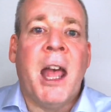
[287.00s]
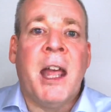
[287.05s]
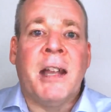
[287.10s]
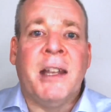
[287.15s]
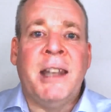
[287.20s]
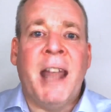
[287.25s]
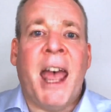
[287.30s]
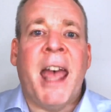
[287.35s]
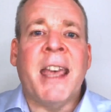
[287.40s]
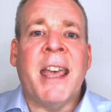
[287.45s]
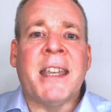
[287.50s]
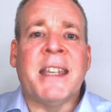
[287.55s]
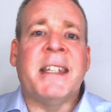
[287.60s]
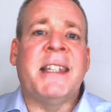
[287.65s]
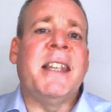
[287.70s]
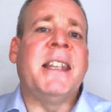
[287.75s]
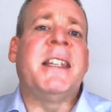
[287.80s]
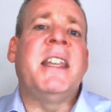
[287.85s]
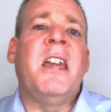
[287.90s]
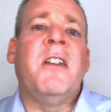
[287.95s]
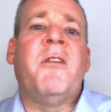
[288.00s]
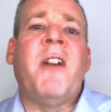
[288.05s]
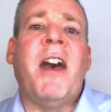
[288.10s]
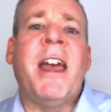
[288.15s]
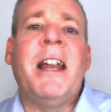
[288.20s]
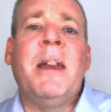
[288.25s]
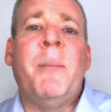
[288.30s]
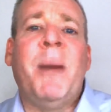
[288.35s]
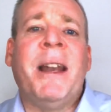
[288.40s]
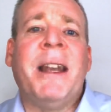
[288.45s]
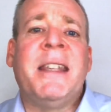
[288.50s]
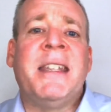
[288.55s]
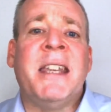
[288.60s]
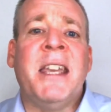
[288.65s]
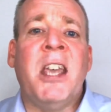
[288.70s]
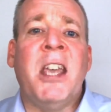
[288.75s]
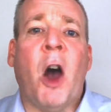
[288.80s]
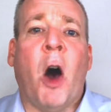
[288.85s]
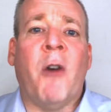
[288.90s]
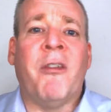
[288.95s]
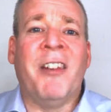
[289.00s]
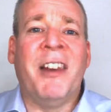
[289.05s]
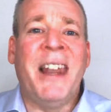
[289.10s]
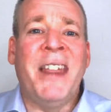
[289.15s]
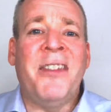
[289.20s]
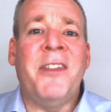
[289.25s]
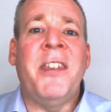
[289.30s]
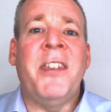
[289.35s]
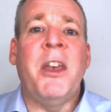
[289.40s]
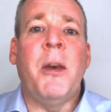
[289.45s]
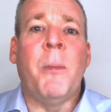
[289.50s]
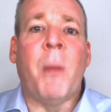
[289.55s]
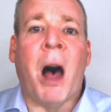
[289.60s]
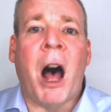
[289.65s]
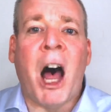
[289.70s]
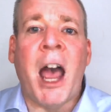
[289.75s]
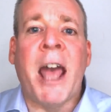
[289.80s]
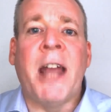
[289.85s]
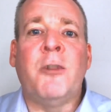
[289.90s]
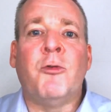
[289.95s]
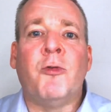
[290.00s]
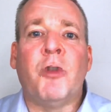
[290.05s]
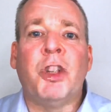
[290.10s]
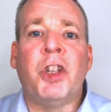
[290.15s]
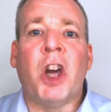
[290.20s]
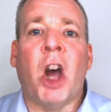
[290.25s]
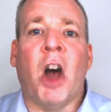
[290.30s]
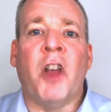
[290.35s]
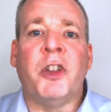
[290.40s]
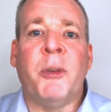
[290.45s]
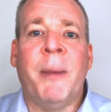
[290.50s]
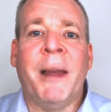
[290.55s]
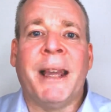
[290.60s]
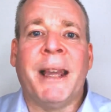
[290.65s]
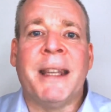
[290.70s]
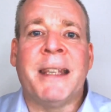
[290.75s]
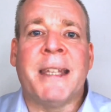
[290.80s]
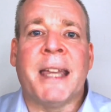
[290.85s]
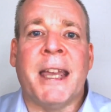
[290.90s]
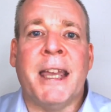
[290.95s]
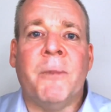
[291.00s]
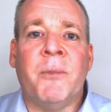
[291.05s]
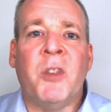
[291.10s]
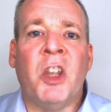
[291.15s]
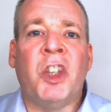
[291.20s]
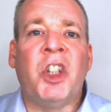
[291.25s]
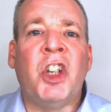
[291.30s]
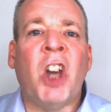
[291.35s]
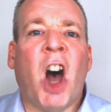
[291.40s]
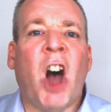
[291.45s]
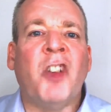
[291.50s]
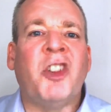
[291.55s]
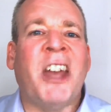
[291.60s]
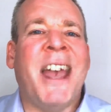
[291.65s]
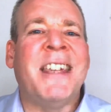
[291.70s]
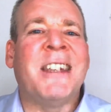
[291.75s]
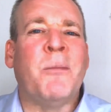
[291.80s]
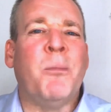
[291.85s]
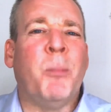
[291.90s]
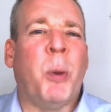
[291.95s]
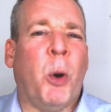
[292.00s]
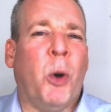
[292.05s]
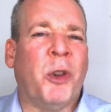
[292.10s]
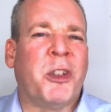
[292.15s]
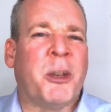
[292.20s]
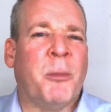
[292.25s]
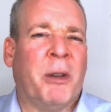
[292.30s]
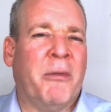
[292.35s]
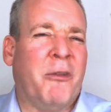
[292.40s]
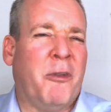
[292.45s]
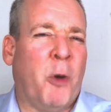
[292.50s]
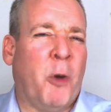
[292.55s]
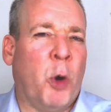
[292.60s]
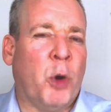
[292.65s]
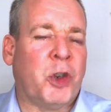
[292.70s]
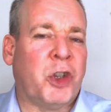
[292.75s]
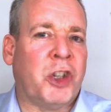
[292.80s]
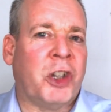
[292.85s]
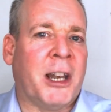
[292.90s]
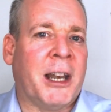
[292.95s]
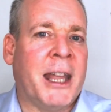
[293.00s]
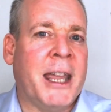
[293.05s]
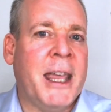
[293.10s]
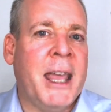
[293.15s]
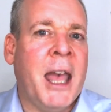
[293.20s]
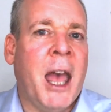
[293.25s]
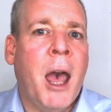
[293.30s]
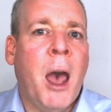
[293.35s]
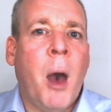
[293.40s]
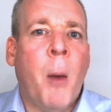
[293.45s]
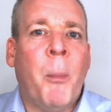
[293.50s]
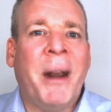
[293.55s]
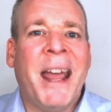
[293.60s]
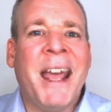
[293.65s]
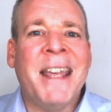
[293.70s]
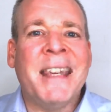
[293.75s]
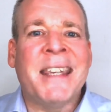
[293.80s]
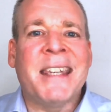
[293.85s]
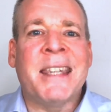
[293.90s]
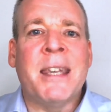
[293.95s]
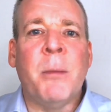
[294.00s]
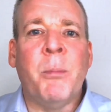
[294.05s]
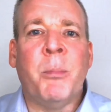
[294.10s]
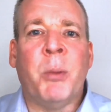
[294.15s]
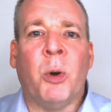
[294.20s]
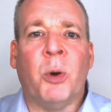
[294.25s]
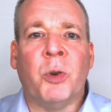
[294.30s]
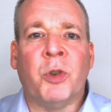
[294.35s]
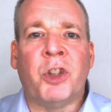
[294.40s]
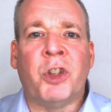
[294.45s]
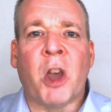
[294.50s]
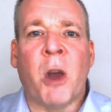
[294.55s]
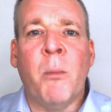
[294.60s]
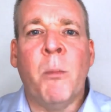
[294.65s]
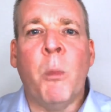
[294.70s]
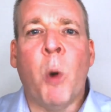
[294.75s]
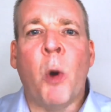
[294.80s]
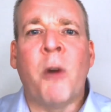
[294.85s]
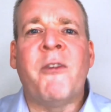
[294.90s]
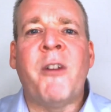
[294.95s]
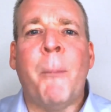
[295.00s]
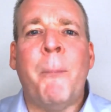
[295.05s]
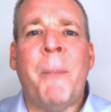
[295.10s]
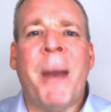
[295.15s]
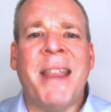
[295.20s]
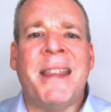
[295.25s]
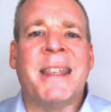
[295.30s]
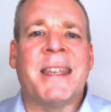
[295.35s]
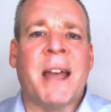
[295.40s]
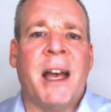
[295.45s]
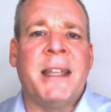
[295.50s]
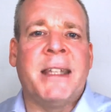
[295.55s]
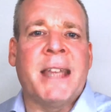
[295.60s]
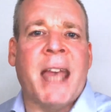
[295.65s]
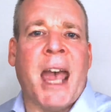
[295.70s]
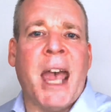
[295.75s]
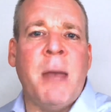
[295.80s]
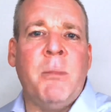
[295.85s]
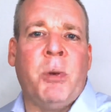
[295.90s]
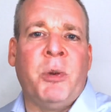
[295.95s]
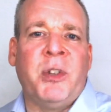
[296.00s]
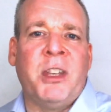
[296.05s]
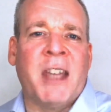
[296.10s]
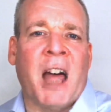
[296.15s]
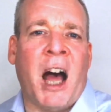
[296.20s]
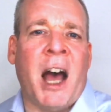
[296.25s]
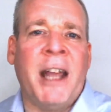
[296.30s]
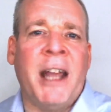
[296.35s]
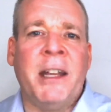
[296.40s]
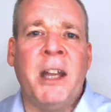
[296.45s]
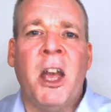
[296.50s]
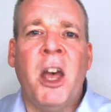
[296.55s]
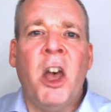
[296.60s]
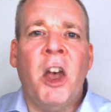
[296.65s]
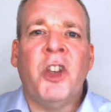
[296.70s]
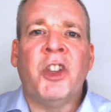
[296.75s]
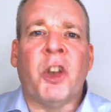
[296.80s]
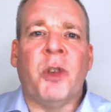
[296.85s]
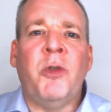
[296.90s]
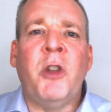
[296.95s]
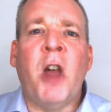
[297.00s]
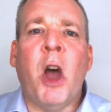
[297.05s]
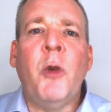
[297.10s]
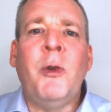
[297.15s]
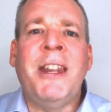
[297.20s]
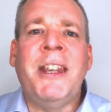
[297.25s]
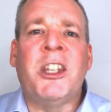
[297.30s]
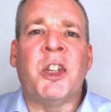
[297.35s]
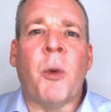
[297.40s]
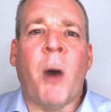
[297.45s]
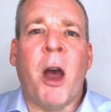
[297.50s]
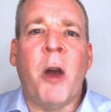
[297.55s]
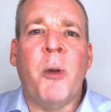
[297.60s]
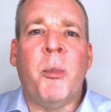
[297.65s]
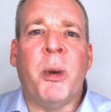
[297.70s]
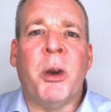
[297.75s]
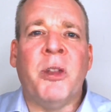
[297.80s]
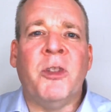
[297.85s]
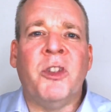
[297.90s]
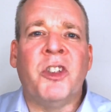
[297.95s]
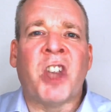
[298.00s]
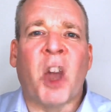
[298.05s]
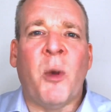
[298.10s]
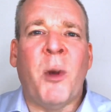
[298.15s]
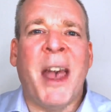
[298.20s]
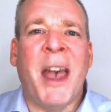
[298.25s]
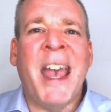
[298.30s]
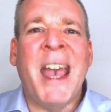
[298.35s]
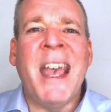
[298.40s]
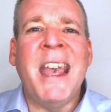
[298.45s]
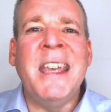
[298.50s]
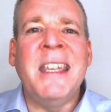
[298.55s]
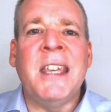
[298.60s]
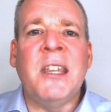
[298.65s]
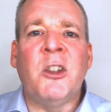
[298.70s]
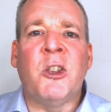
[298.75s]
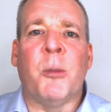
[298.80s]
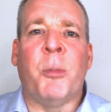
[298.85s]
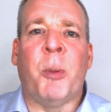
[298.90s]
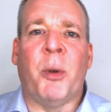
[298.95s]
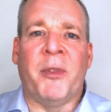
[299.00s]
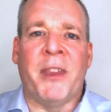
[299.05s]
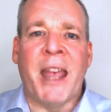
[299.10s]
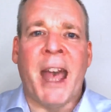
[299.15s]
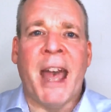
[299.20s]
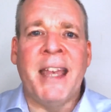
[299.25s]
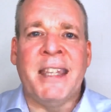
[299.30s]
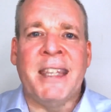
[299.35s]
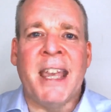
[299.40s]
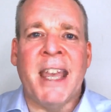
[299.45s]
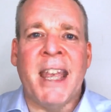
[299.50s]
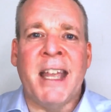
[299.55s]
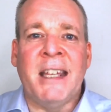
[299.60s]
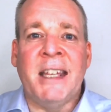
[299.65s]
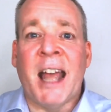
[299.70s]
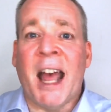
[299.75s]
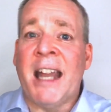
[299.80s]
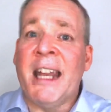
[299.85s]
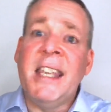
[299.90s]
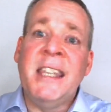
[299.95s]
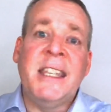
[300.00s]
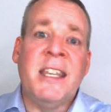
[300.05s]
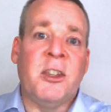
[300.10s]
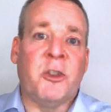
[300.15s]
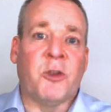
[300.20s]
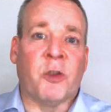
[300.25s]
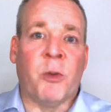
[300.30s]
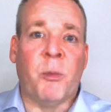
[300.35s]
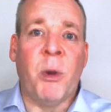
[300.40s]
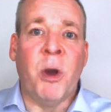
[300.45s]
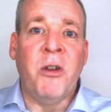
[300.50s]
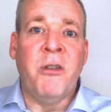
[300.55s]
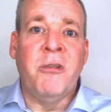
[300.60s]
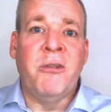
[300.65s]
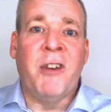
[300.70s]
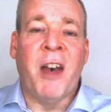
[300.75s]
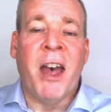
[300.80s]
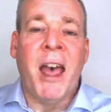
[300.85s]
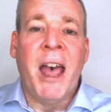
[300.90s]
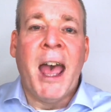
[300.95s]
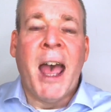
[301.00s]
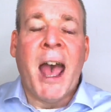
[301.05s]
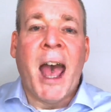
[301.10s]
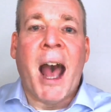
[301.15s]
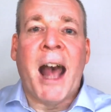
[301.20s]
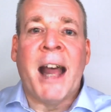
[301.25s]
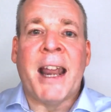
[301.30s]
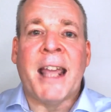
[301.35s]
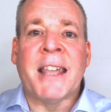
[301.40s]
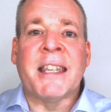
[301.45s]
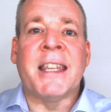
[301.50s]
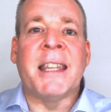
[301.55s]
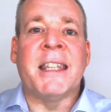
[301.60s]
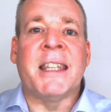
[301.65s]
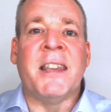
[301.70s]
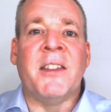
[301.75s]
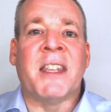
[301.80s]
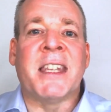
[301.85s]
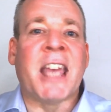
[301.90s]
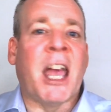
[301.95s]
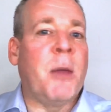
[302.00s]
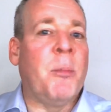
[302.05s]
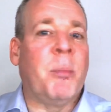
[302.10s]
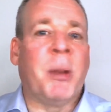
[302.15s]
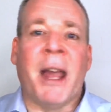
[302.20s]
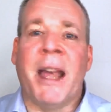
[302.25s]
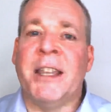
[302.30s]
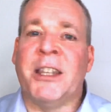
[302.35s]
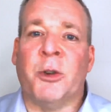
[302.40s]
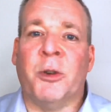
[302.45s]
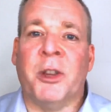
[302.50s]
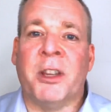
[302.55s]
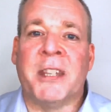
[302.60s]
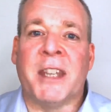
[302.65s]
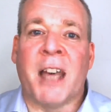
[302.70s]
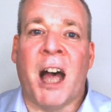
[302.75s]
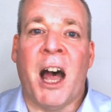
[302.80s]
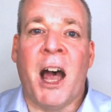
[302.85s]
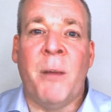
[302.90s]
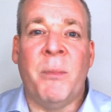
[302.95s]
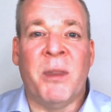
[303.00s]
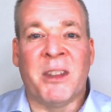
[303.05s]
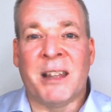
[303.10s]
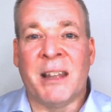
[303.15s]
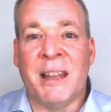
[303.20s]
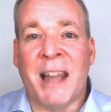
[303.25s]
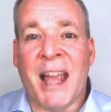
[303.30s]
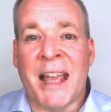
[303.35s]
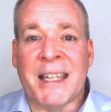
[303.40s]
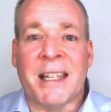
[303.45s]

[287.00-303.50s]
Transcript: Next is the availability of lithium-ion rechargeability. The charger isn't portable, unfortunately, but it is simple, so more of a bedside table design, so no lid to open, so easy to put the aids in and easy to remove, and as it's in the same place all the time, there's less